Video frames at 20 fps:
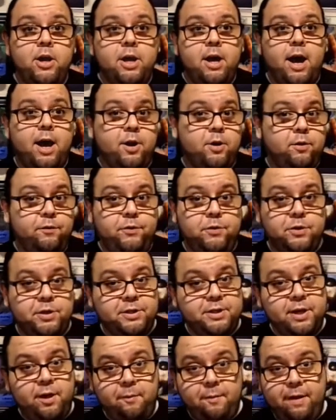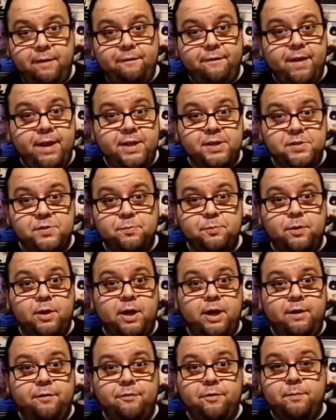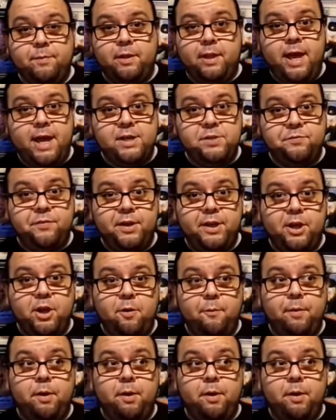I don't know if you could tell my face from the last video,